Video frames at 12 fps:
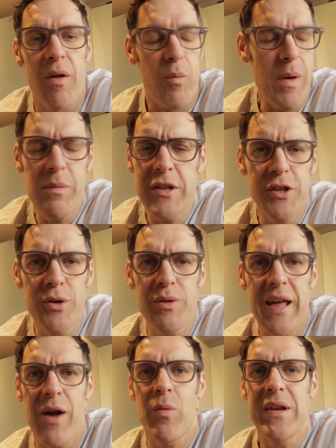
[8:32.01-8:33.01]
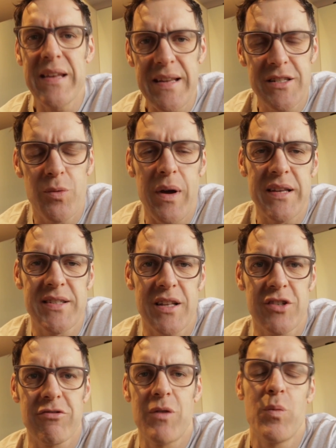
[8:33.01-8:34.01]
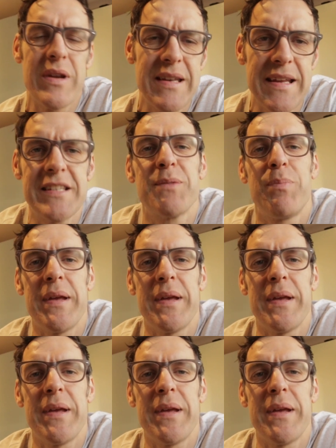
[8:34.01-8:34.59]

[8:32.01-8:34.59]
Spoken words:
When we do that, we need to wear sunscreen. We need